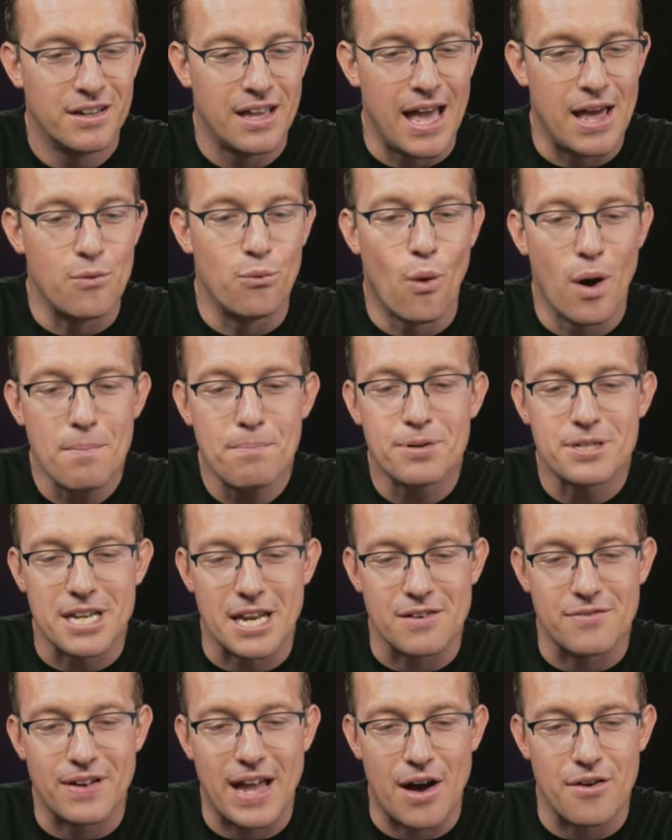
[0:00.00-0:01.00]
and
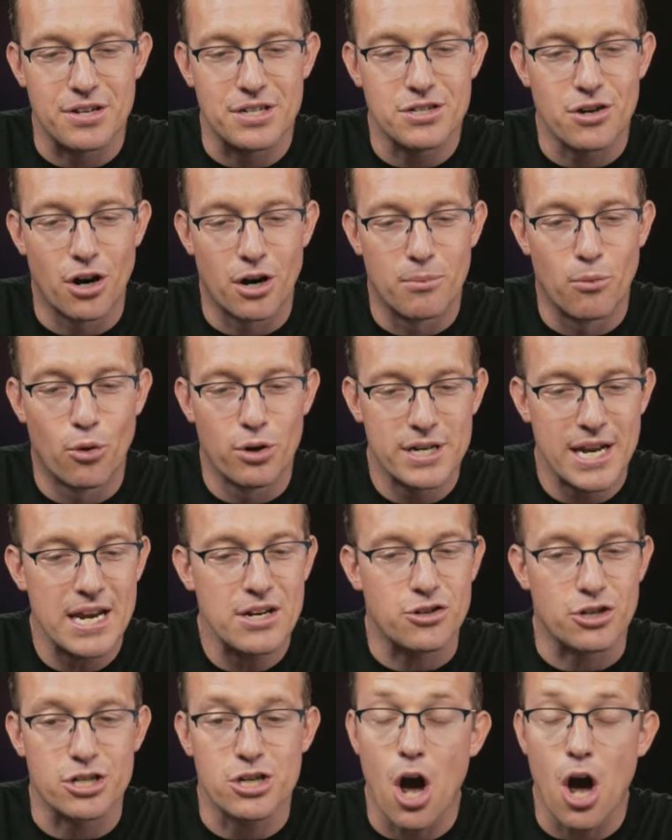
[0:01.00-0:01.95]
1% of counties are more dangerous.